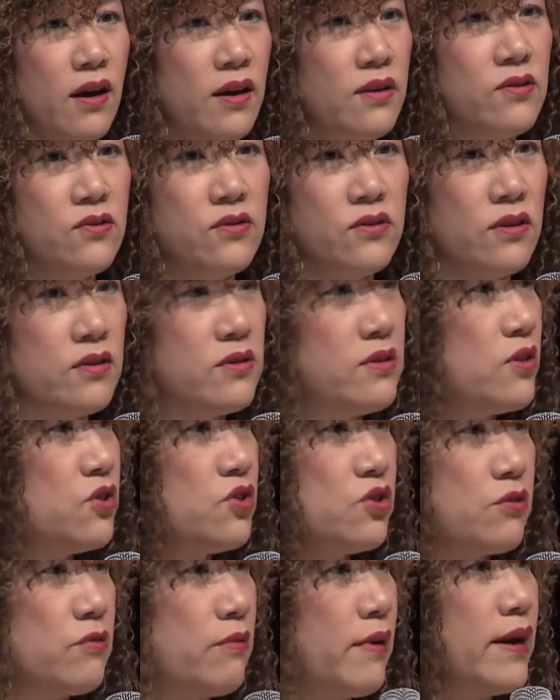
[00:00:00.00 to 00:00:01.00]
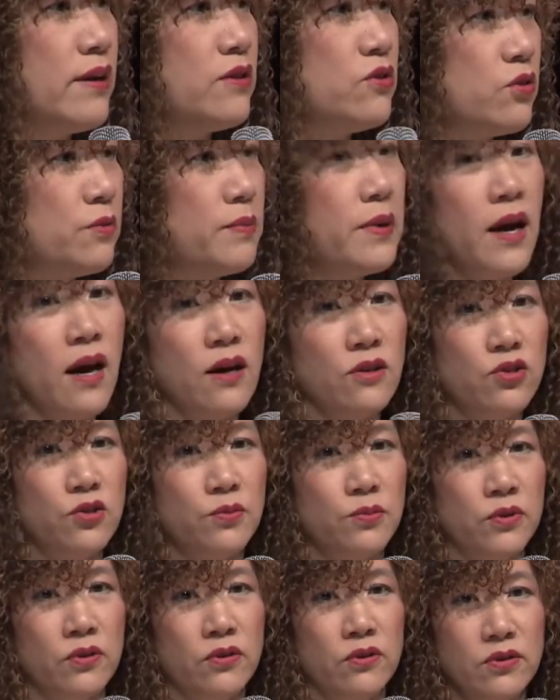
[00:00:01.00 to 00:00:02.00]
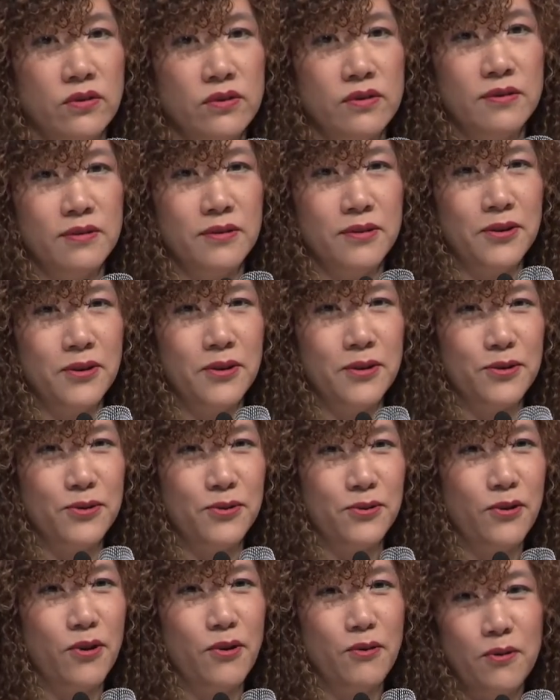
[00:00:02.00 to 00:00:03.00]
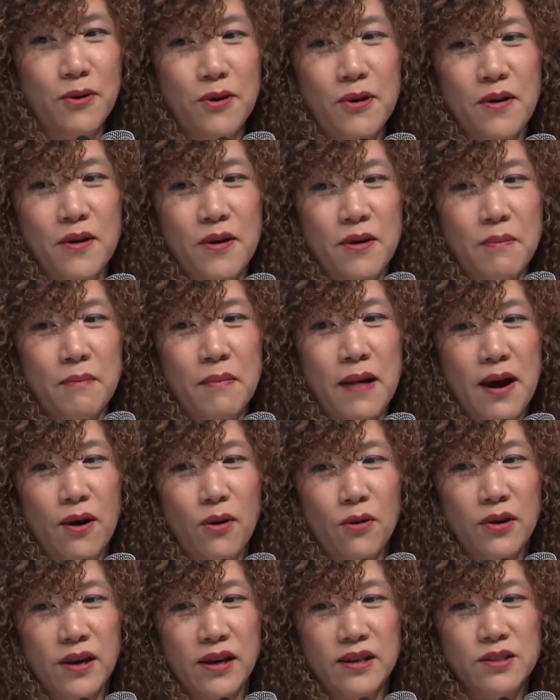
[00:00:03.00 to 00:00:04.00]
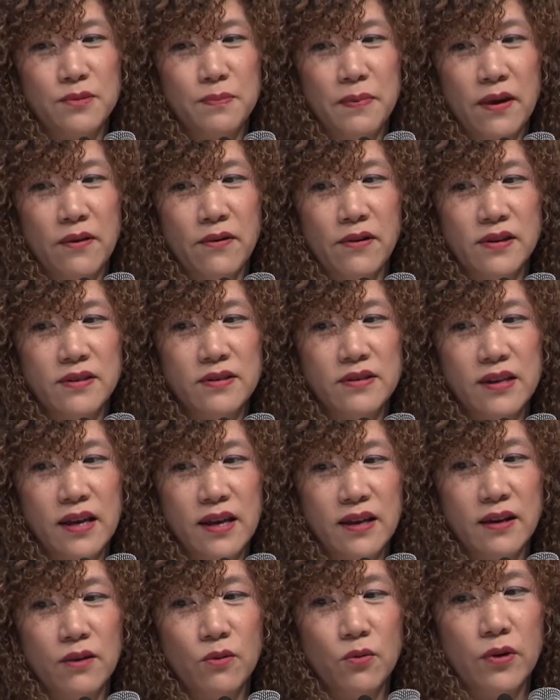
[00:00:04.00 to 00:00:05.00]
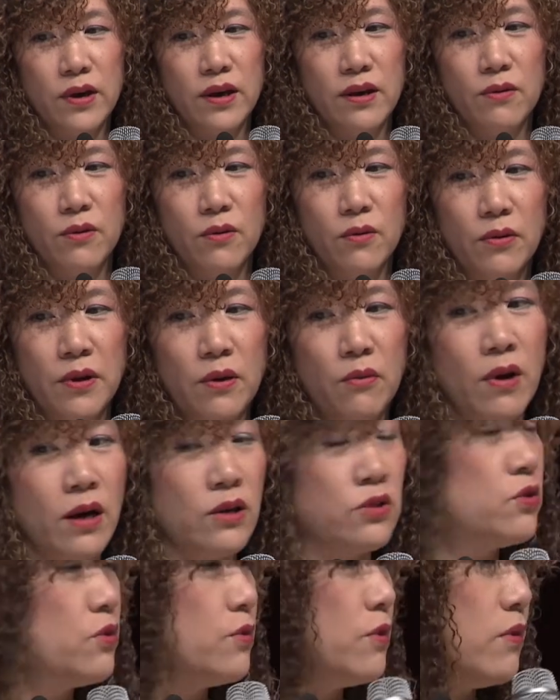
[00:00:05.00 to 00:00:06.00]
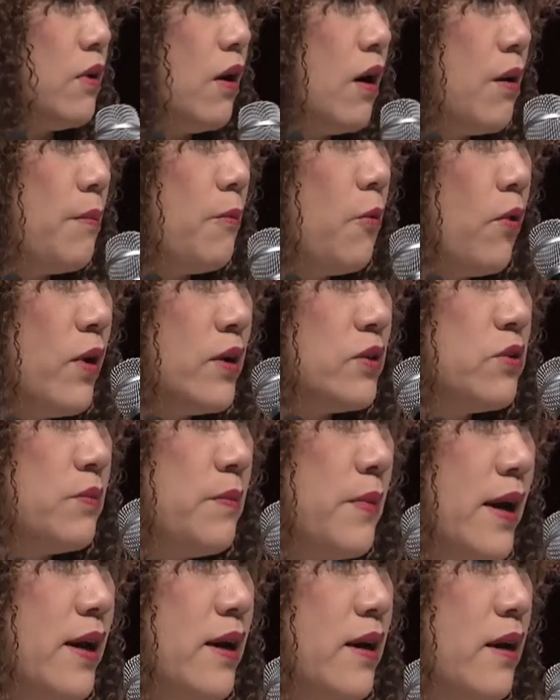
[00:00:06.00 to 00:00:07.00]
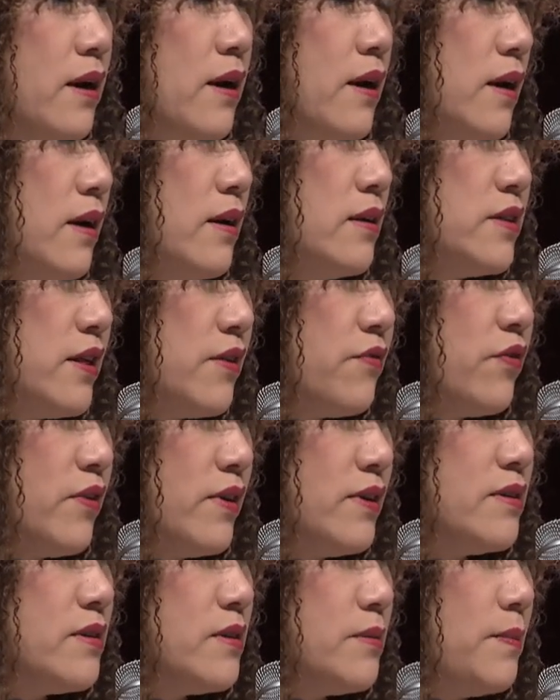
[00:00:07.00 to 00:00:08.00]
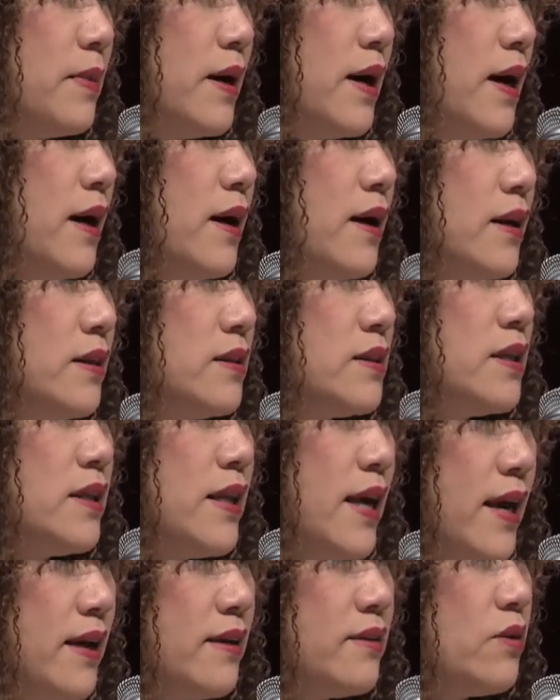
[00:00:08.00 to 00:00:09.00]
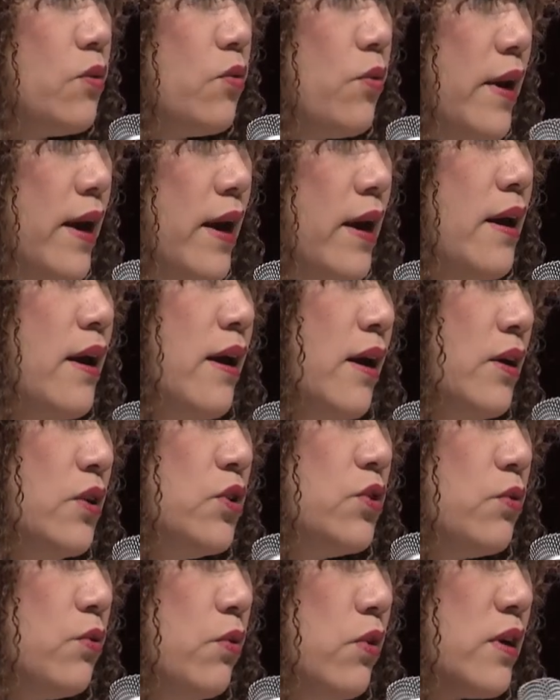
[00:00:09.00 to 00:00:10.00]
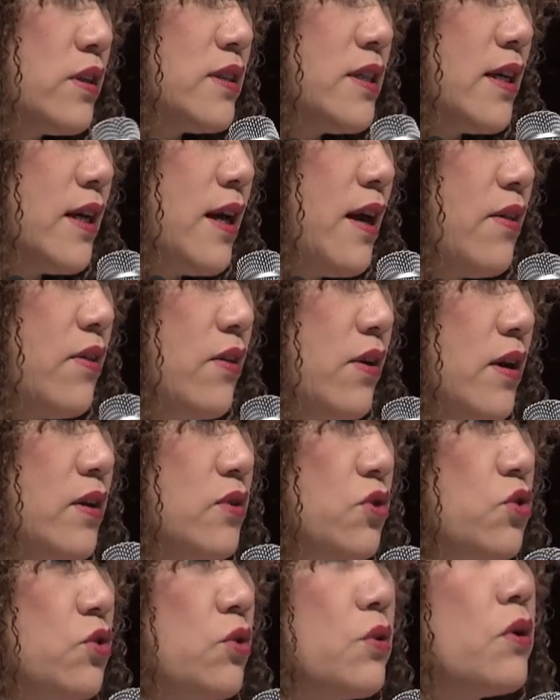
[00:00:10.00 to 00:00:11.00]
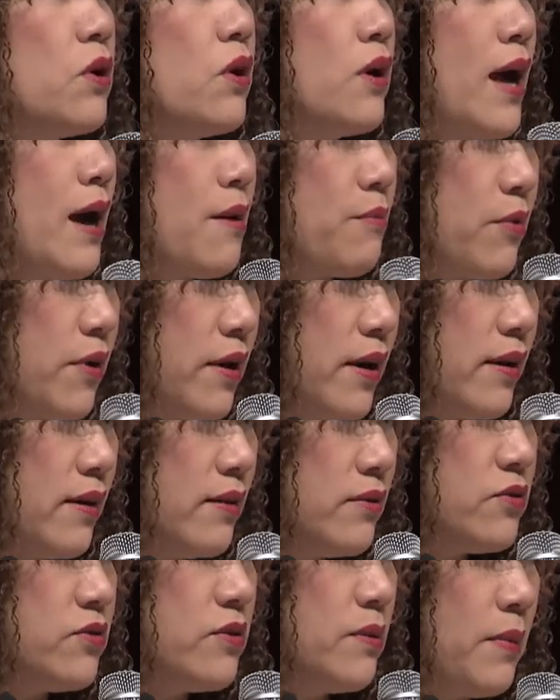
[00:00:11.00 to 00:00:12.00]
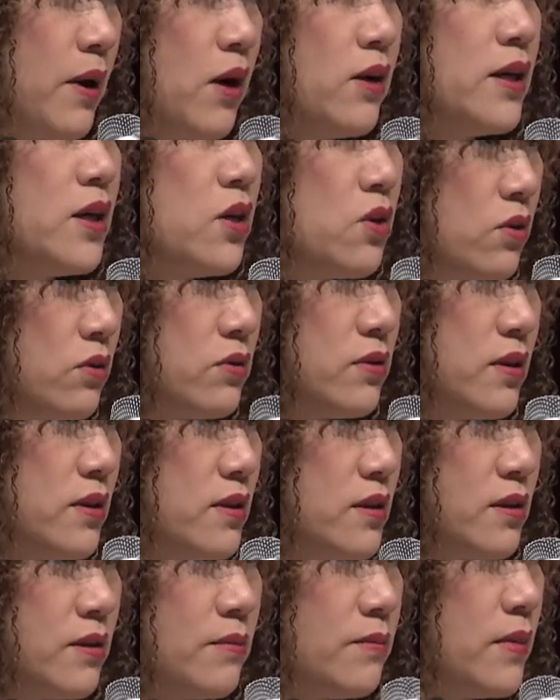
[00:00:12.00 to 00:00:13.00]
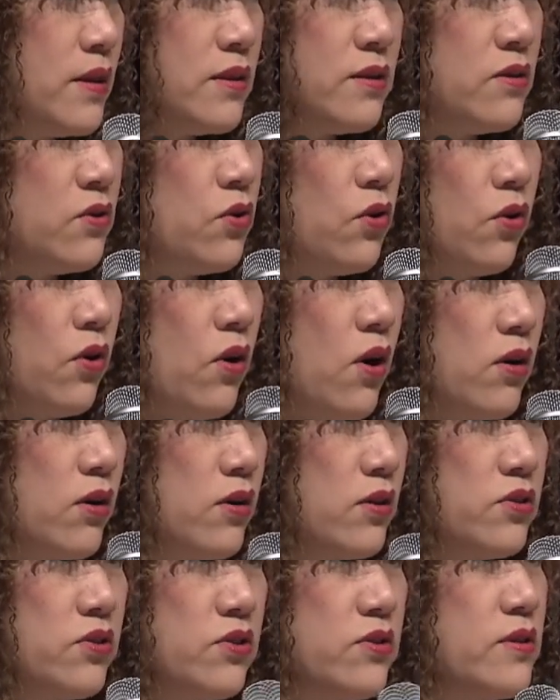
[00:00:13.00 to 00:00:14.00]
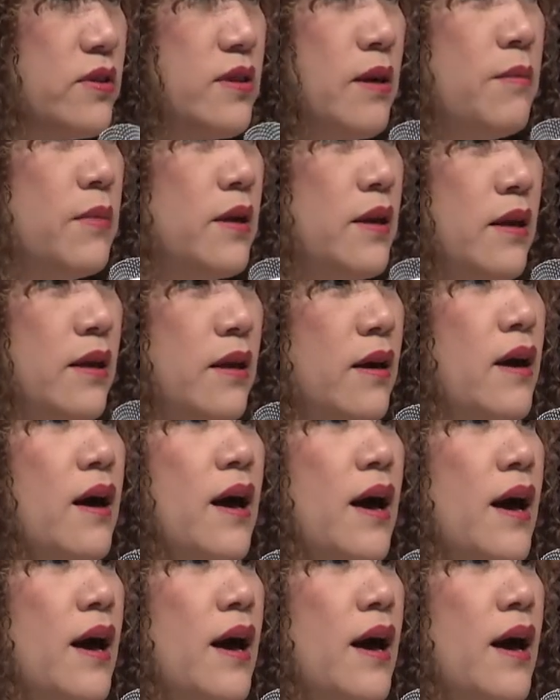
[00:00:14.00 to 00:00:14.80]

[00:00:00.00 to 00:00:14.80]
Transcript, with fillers: It's uh, such great to be entrepreneurs, you know, through my own experience, and we, we want to all want to make a difference, but today the way to work together is to collaborate. It's about ecosystem. It's no longer just somebody